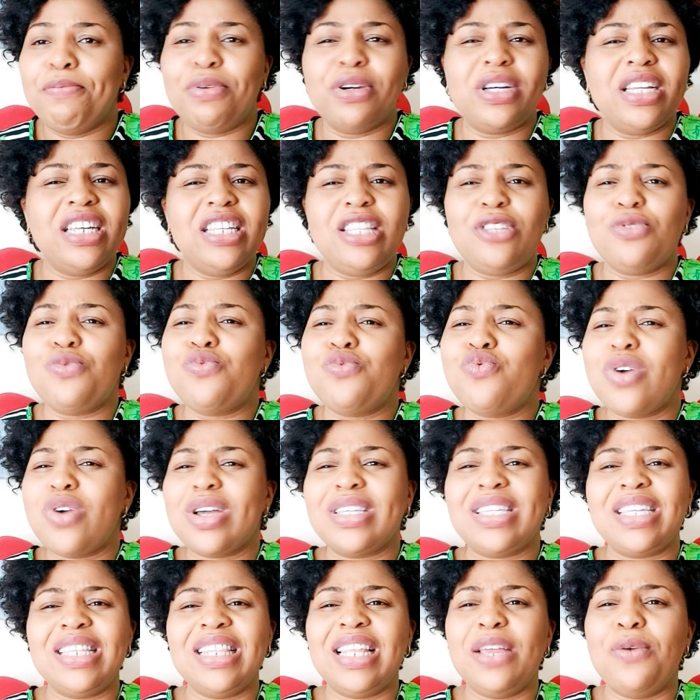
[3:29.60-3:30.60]
but it
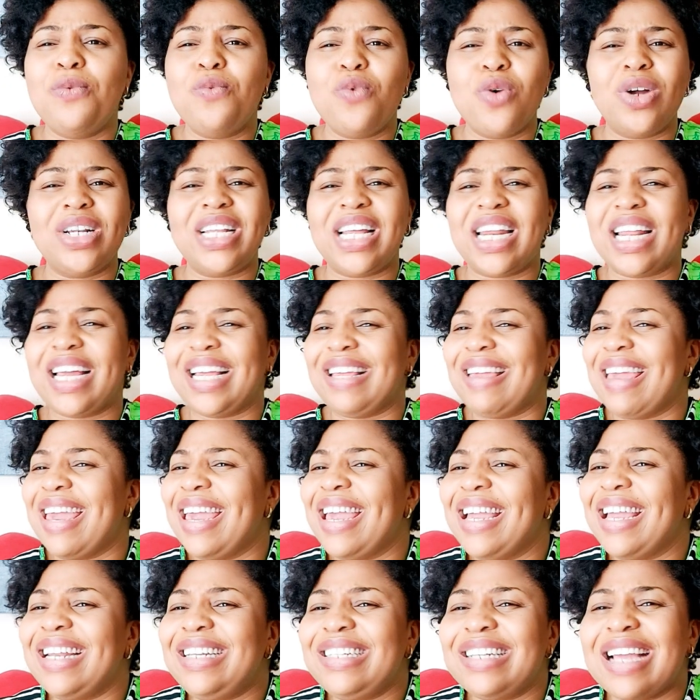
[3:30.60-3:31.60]
wasn't a word that I
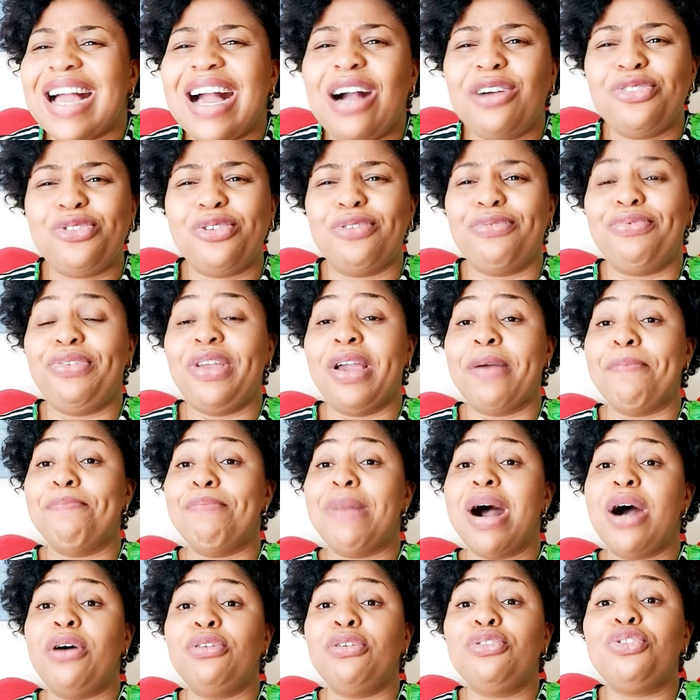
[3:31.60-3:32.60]
heard out of their
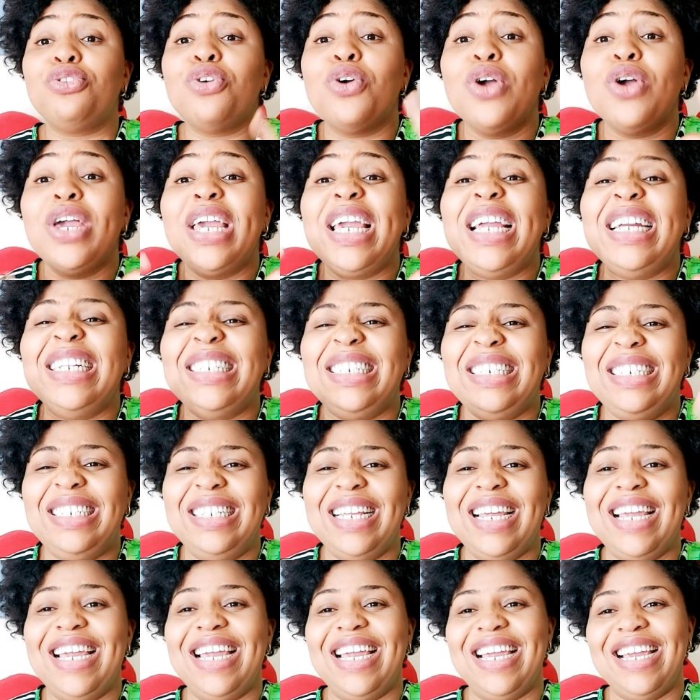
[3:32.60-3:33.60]
mouth a
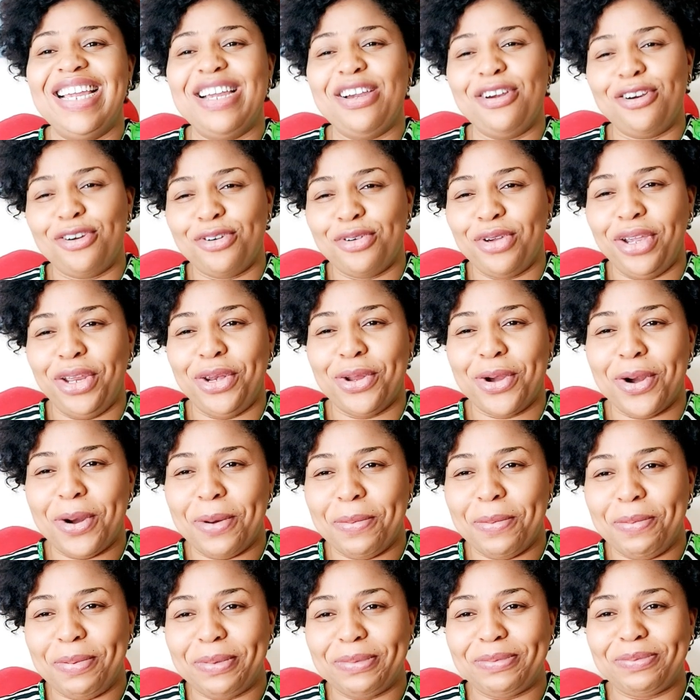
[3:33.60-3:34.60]
day growing
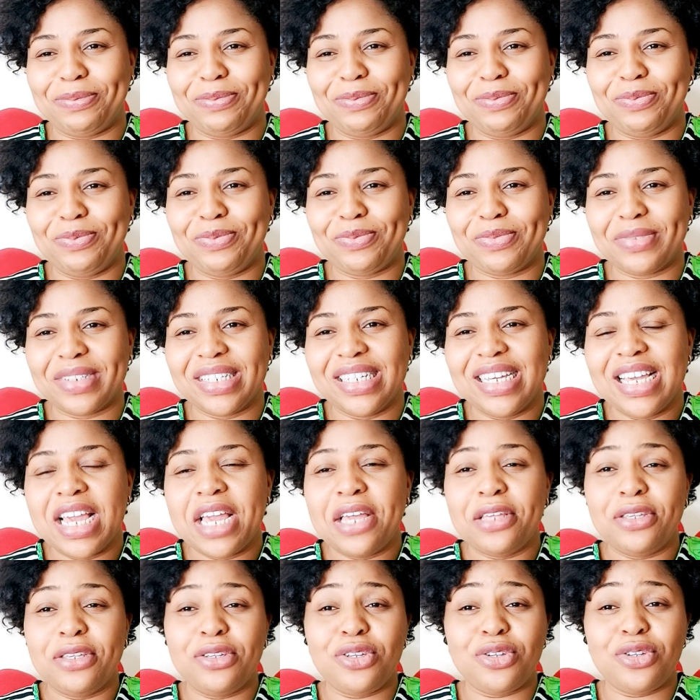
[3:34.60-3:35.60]
up.
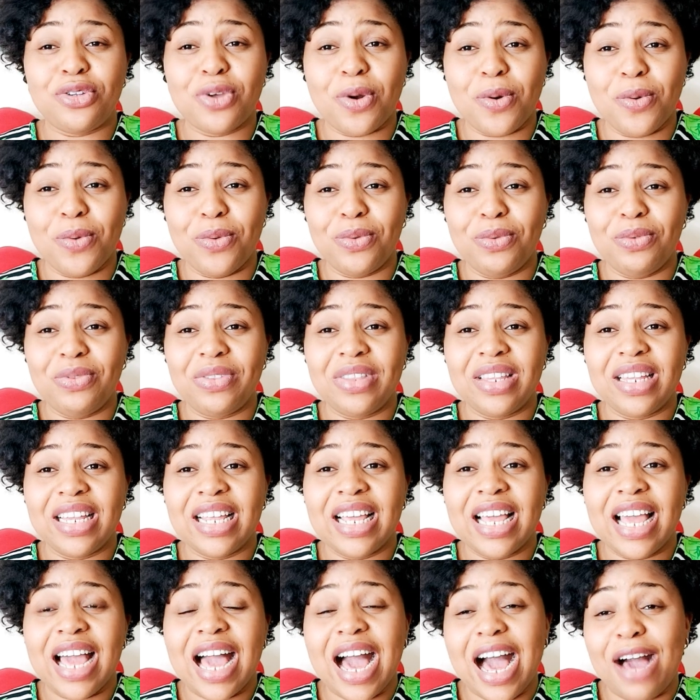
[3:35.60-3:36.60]
So
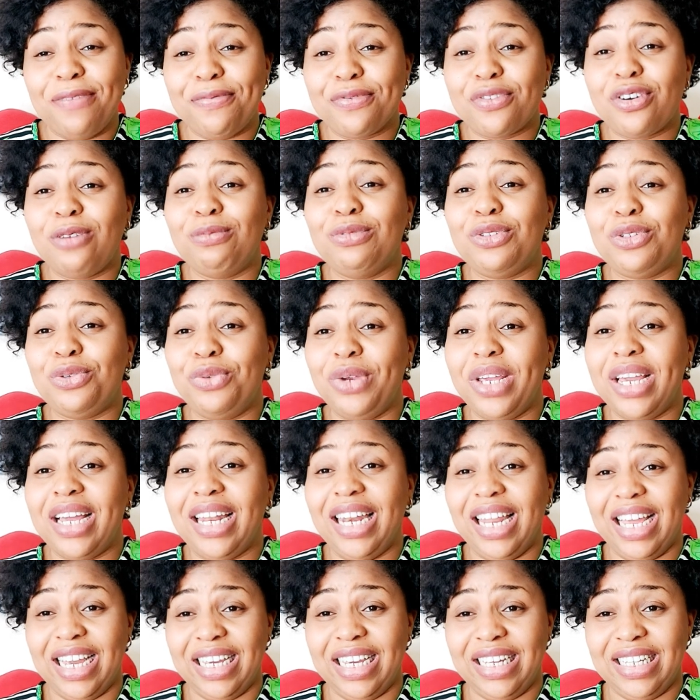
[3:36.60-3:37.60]
I've come to
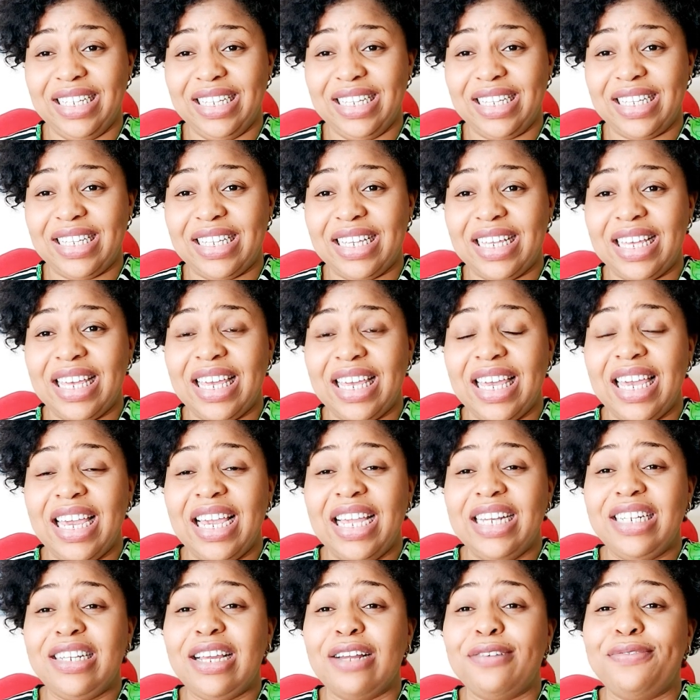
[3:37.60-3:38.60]
realize
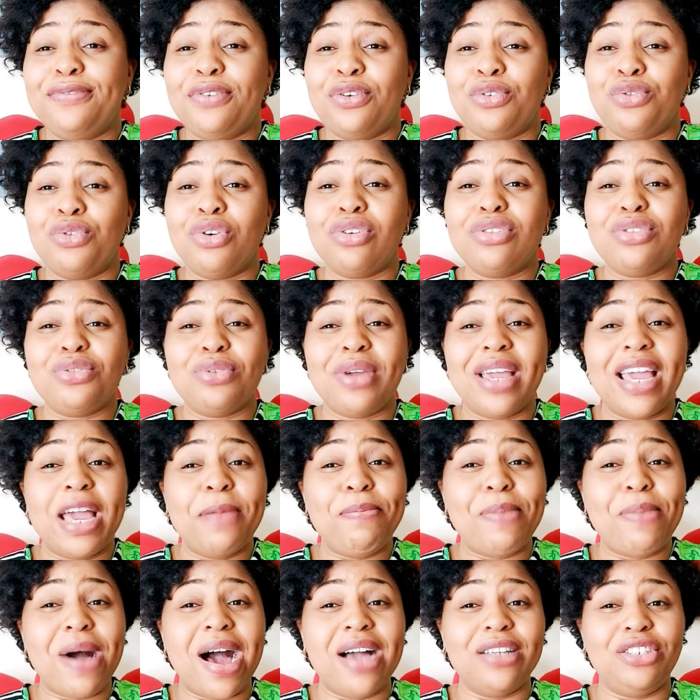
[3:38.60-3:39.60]
that for us to
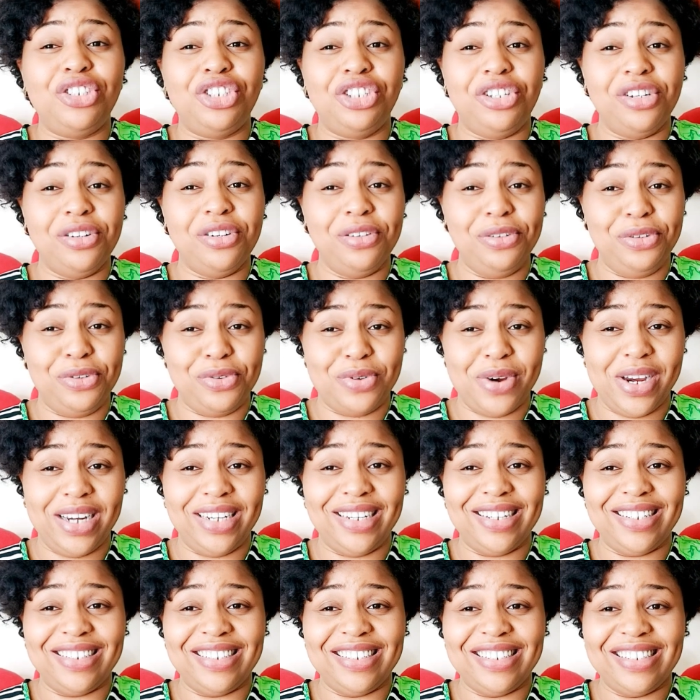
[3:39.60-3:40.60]
help our
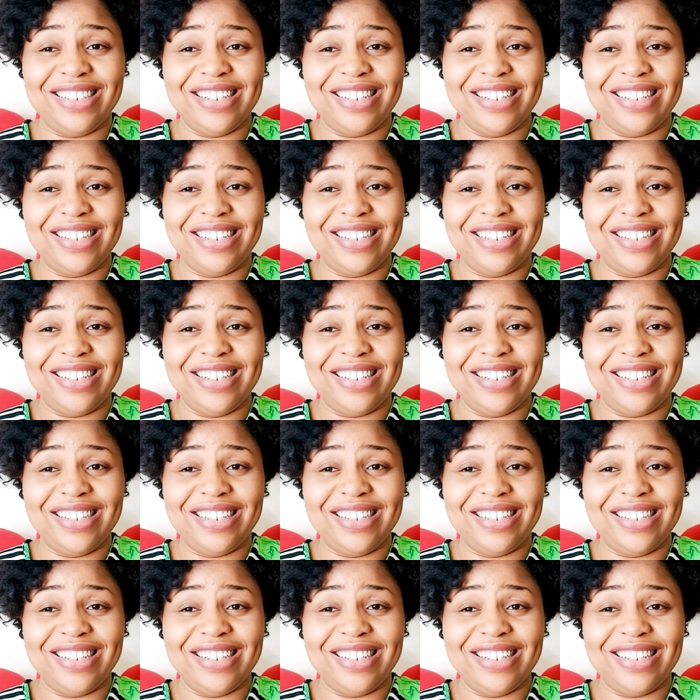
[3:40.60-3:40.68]
children